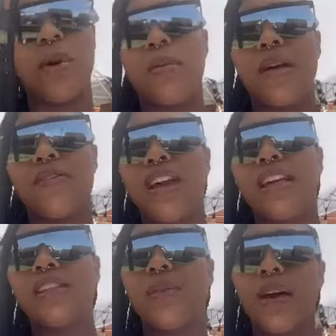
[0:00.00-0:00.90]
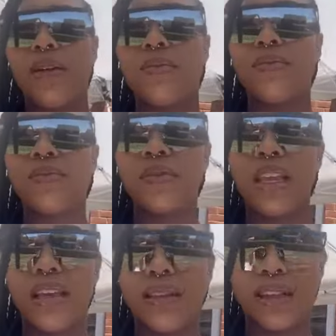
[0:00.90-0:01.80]
on my face, but
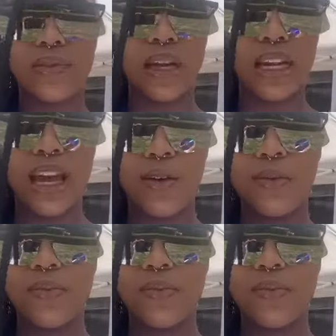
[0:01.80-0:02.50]
let's find out.